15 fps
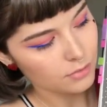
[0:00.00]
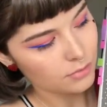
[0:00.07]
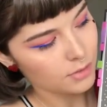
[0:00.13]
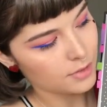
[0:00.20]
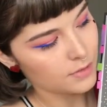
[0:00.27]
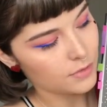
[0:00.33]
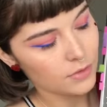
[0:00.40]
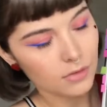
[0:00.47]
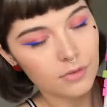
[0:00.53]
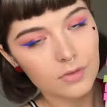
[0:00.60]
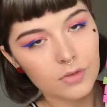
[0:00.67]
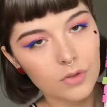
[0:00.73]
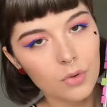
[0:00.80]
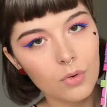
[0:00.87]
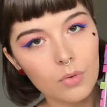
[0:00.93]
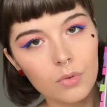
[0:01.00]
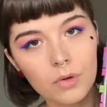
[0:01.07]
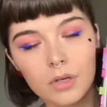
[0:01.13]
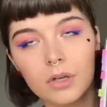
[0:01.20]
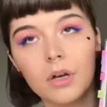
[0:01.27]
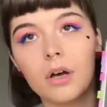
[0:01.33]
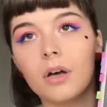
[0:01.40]
it's
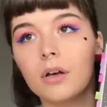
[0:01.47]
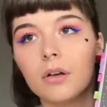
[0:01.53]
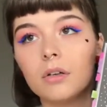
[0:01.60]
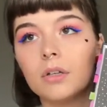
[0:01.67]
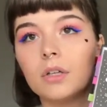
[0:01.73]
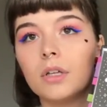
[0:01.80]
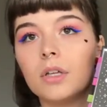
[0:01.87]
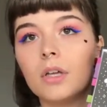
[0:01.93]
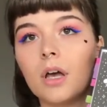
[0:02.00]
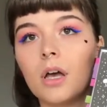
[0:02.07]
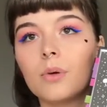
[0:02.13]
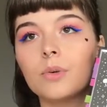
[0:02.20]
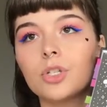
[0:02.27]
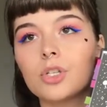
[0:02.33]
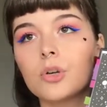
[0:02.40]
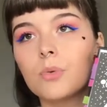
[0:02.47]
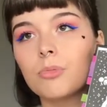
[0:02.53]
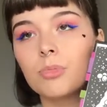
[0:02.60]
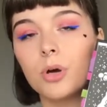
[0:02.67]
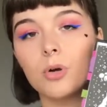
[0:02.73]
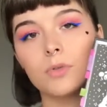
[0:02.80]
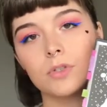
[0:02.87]
so, I wish there were
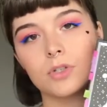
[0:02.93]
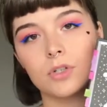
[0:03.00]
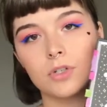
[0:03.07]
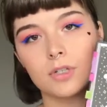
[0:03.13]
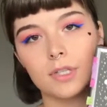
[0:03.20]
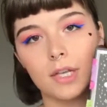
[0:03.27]
posters.